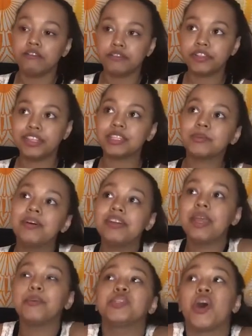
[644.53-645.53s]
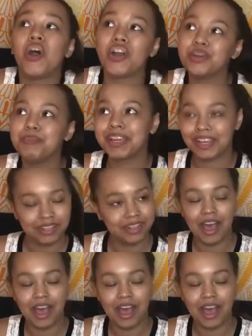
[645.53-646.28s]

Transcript: For this one, it was hard because